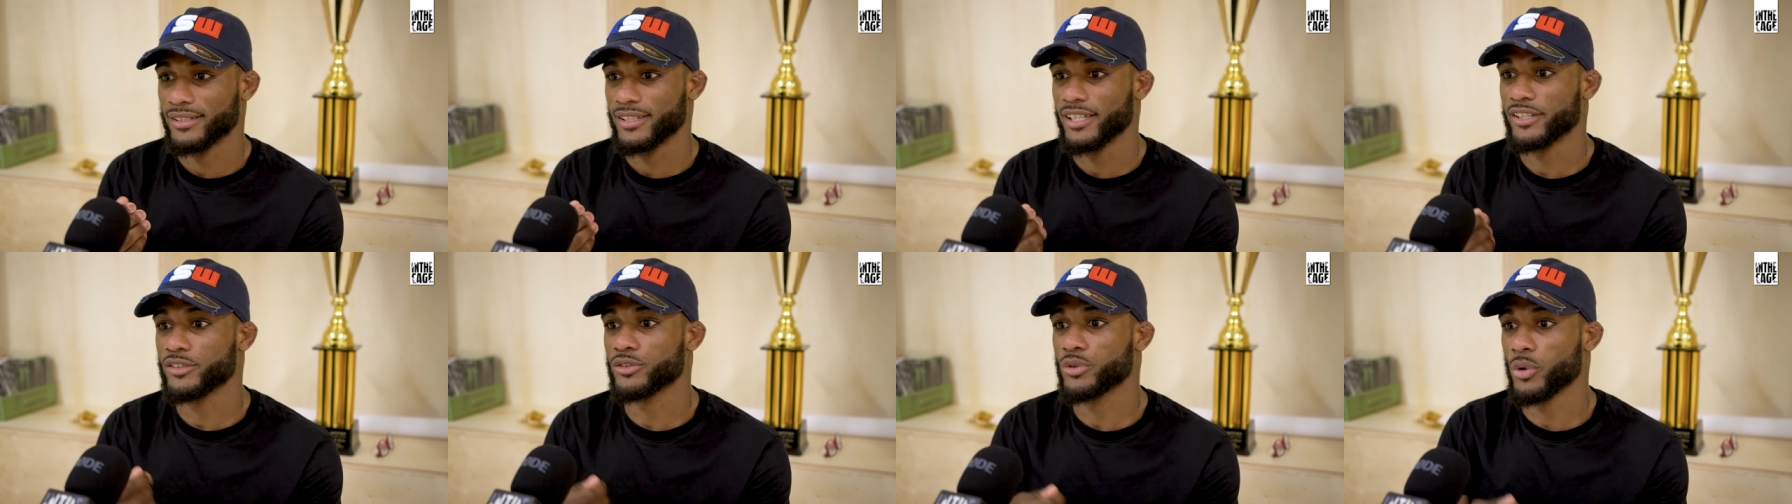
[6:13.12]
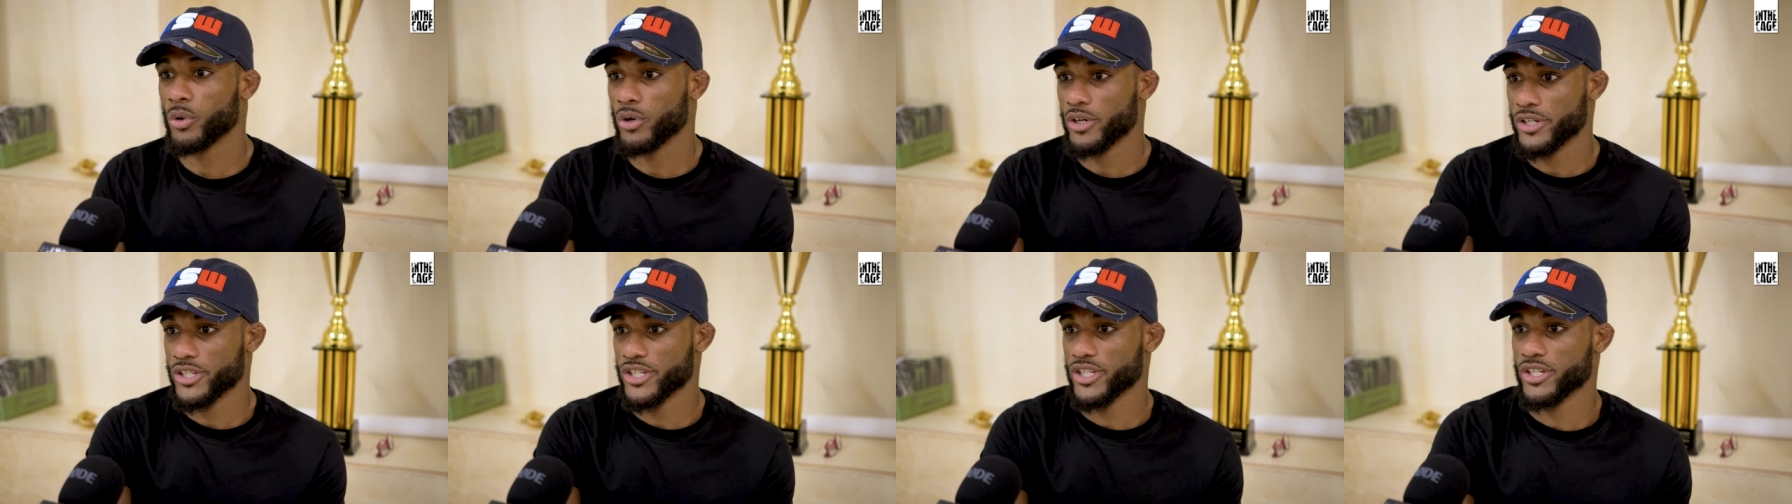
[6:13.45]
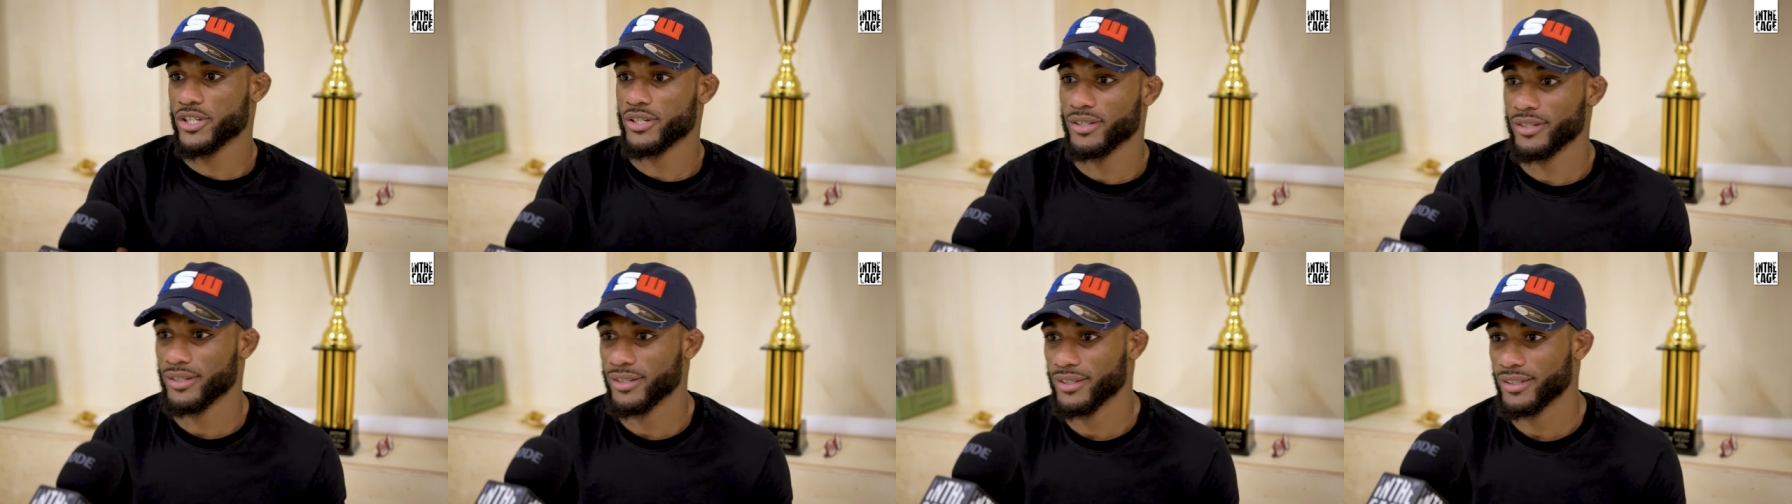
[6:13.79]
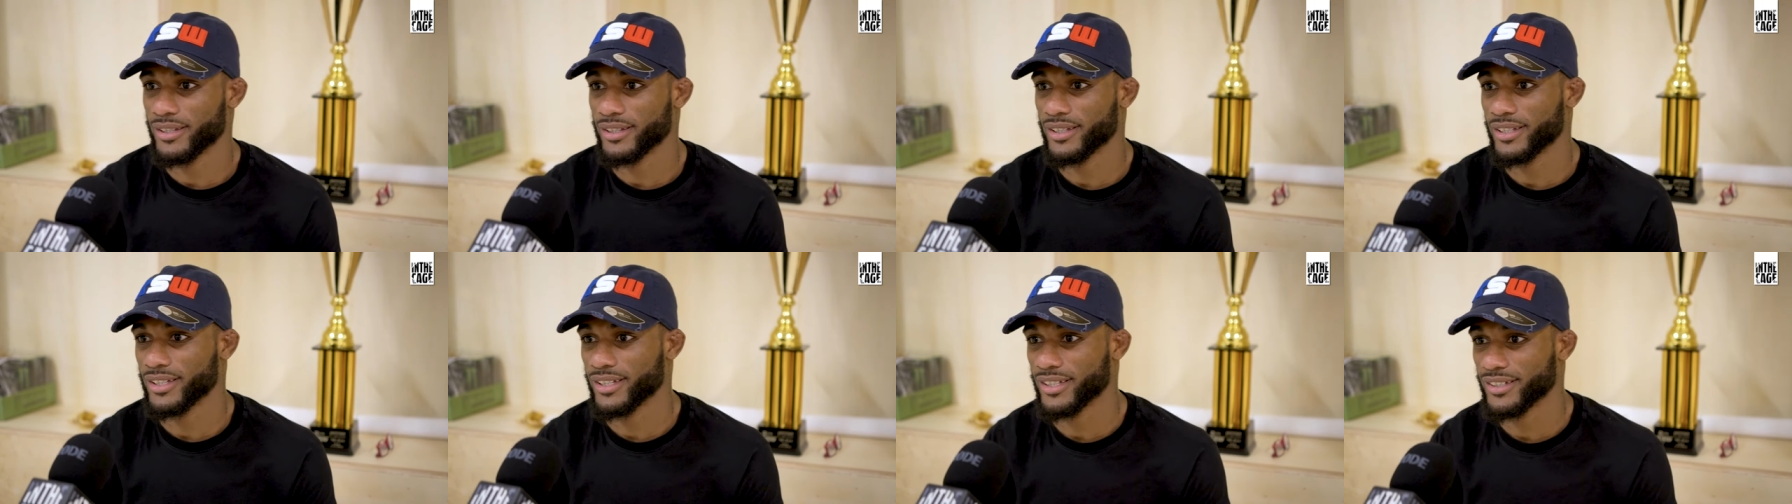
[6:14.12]
the mm-hmm. torch.
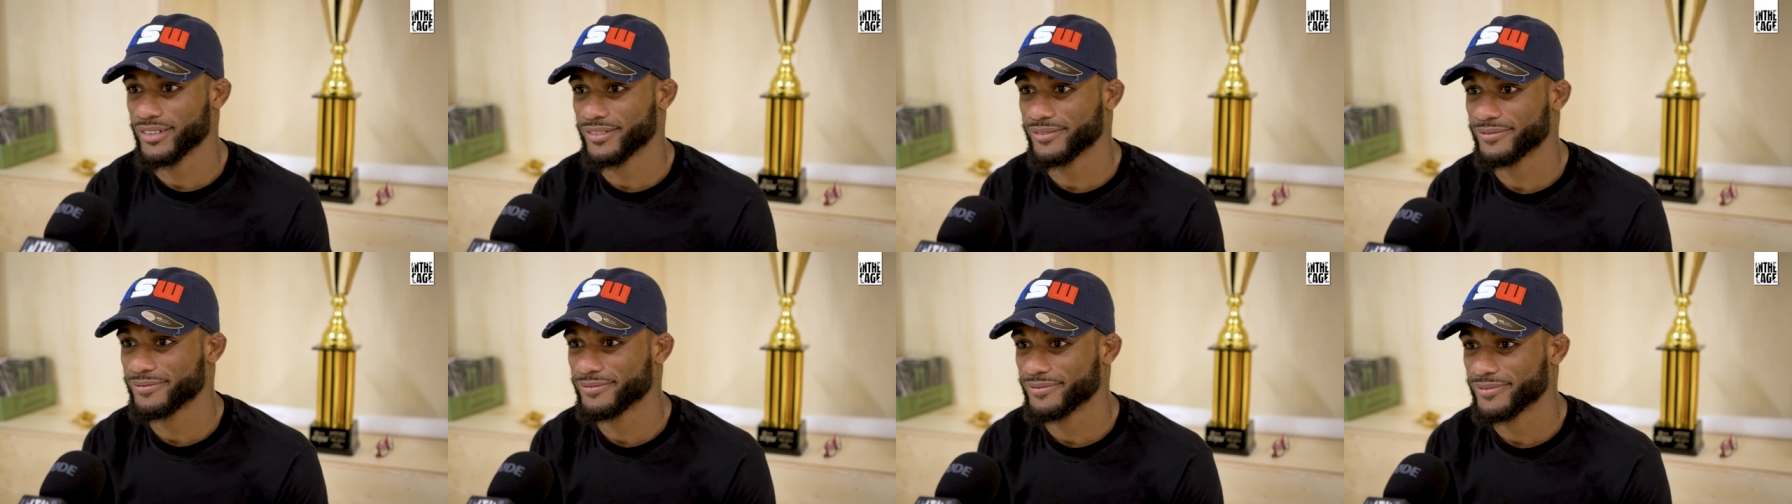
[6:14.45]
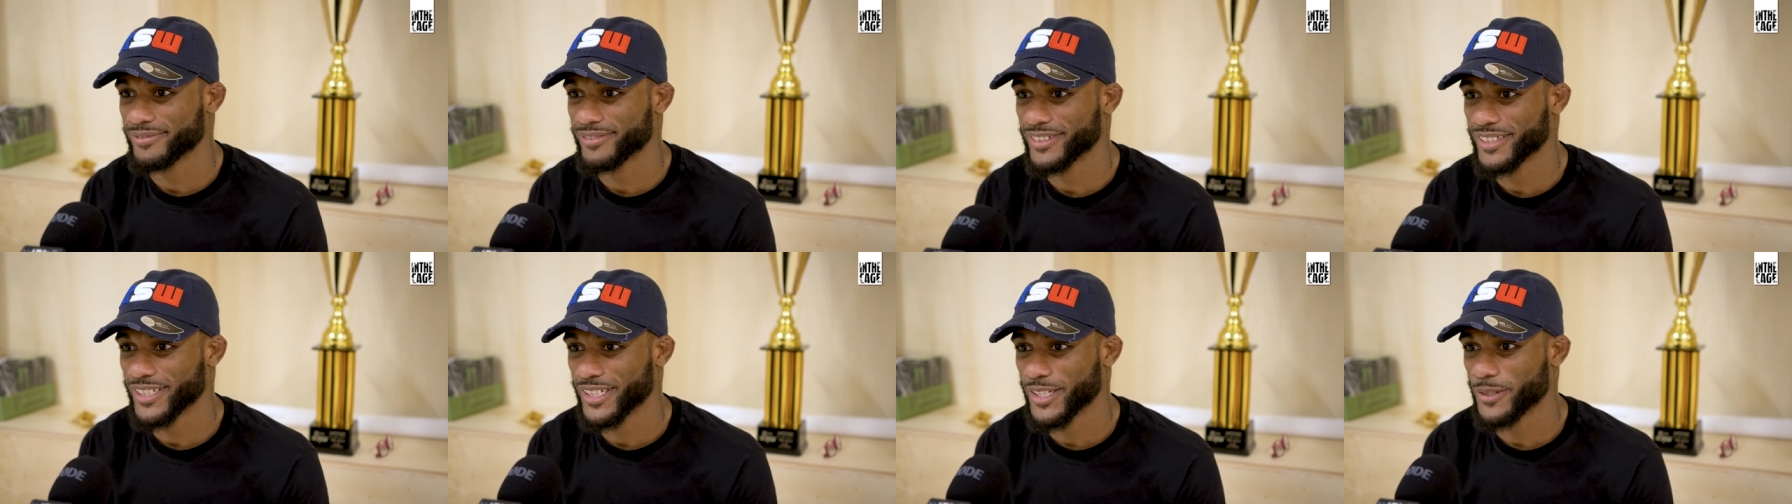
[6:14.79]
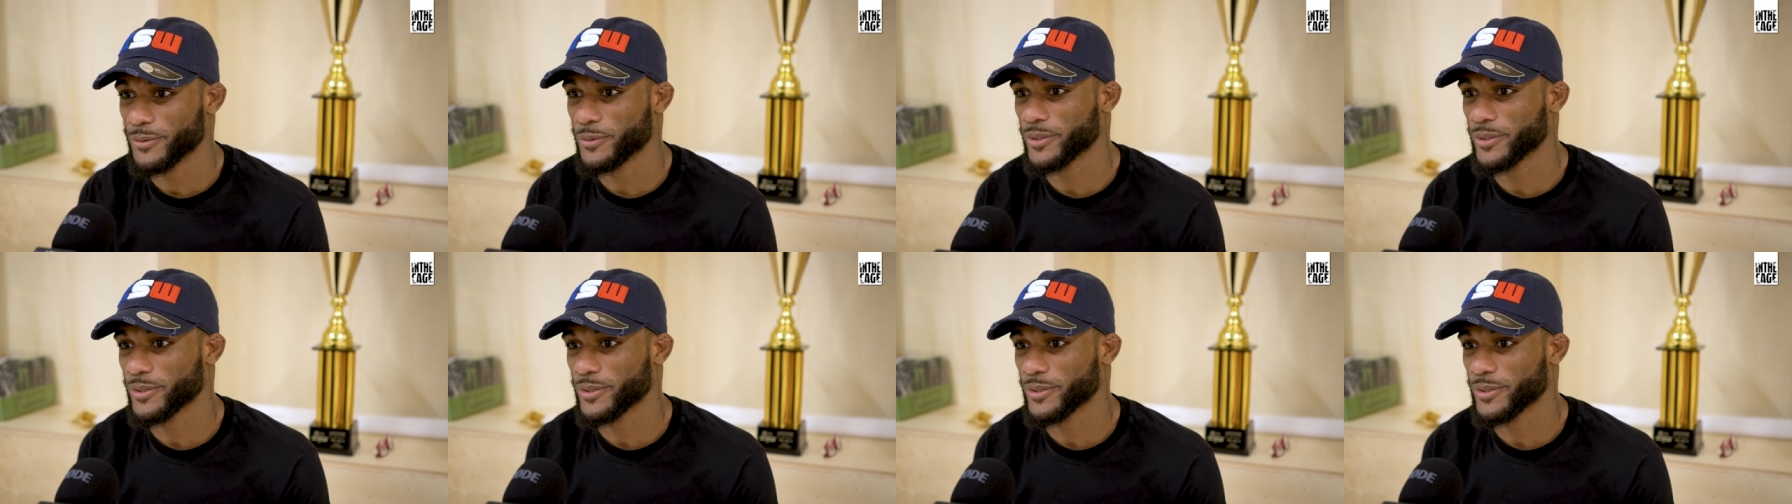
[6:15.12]
Yes, yes.